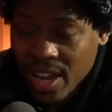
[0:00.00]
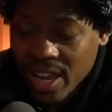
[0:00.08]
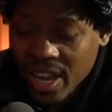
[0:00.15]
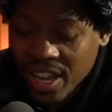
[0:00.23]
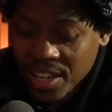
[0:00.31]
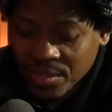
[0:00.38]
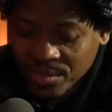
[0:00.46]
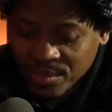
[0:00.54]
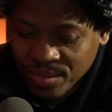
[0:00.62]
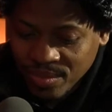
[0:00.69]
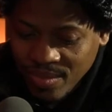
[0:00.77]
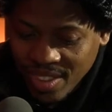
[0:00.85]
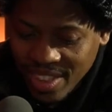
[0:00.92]
And
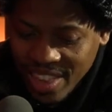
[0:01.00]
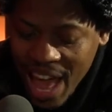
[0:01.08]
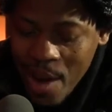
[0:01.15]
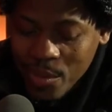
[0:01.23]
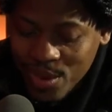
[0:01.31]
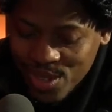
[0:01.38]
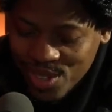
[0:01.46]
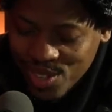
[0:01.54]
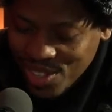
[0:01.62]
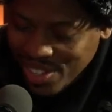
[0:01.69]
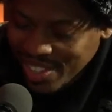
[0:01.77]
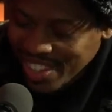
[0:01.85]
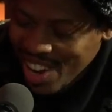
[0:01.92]
that
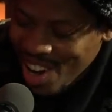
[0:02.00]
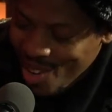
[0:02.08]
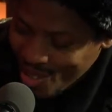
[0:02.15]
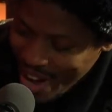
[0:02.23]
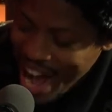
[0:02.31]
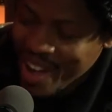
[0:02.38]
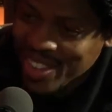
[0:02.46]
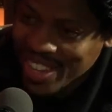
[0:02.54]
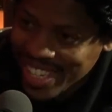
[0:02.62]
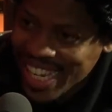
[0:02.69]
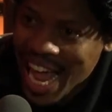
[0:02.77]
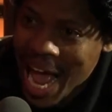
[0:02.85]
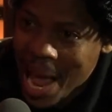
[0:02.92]
was around the
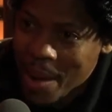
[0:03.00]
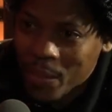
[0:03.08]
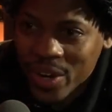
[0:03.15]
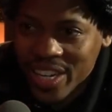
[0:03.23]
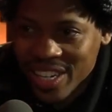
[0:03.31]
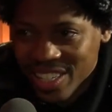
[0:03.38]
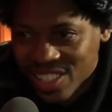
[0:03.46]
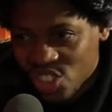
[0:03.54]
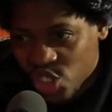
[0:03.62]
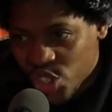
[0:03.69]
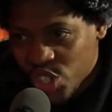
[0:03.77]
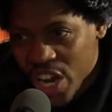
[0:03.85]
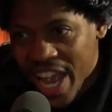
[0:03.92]
time when it
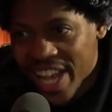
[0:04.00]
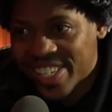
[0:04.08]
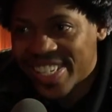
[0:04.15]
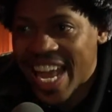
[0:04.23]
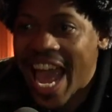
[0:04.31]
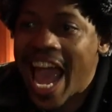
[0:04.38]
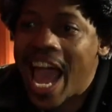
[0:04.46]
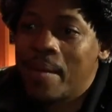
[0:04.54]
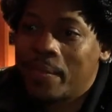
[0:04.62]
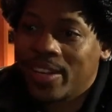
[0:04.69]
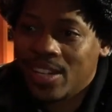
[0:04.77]
just happened.